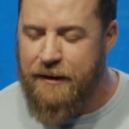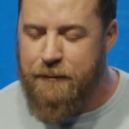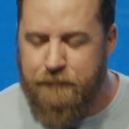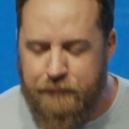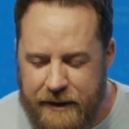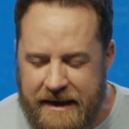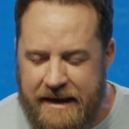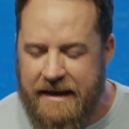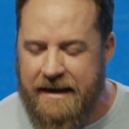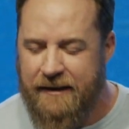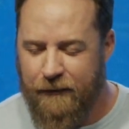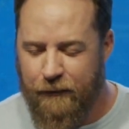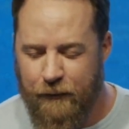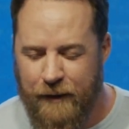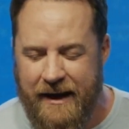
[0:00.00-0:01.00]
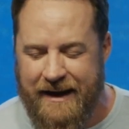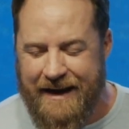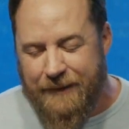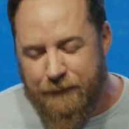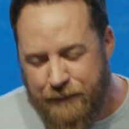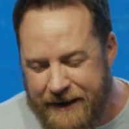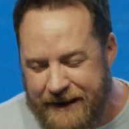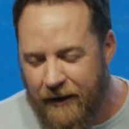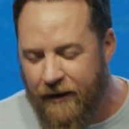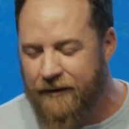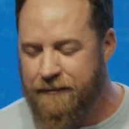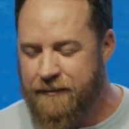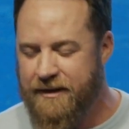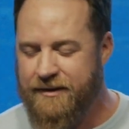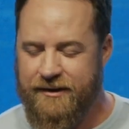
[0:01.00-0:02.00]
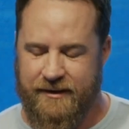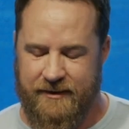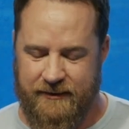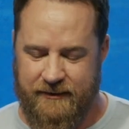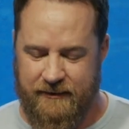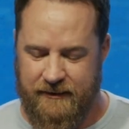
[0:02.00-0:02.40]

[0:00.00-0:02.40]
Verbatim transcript: to be ready, be on mission,